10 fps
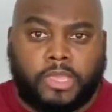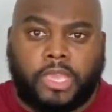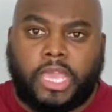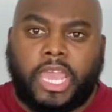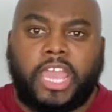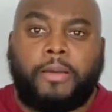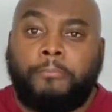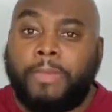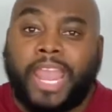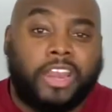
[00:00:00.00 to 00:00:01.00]
he a
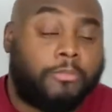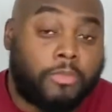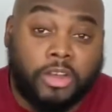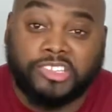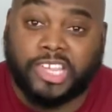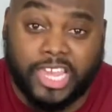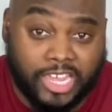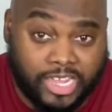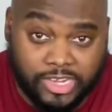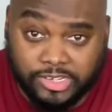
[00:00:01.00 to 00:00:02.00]
man amongst
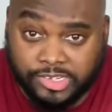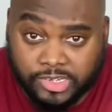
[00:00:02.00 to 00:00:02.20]
kids.